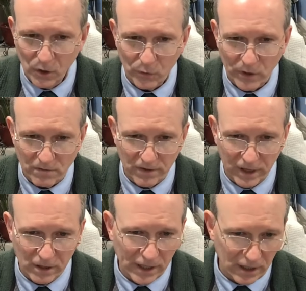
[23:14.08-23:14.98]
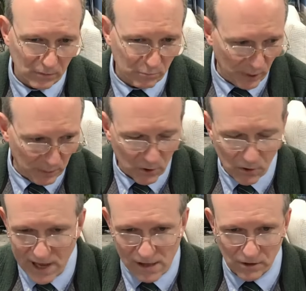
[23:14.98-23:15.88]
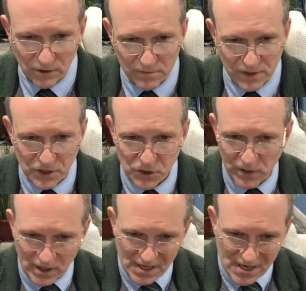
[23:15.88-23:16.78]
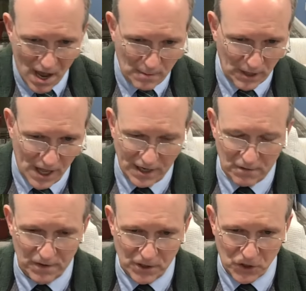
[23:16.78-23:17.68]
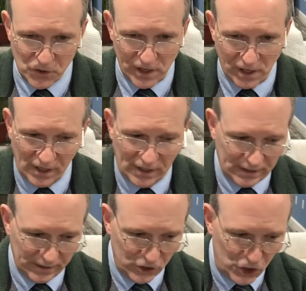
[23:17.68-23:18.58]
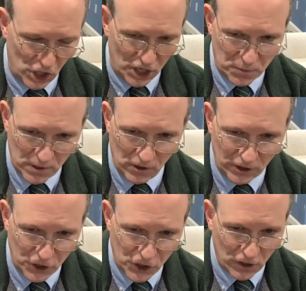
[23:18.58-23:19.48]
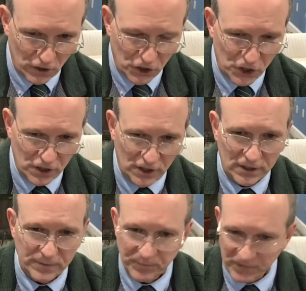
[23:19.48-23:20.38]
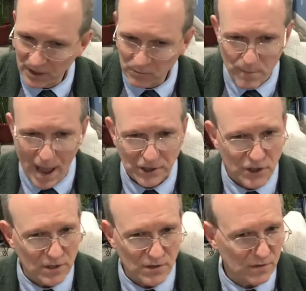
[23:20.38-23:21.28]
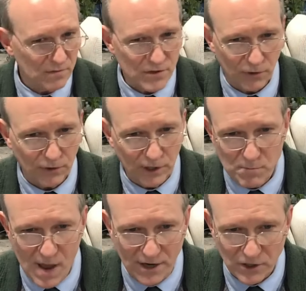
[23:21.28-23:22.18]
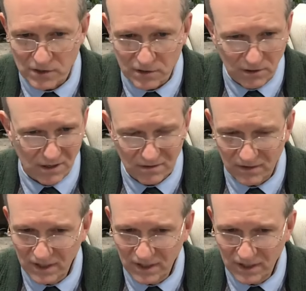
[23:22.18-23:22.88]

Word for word: revealing biblical calendar of history, the timeline of history, judgment on the church. It matches, certainly matches. Look at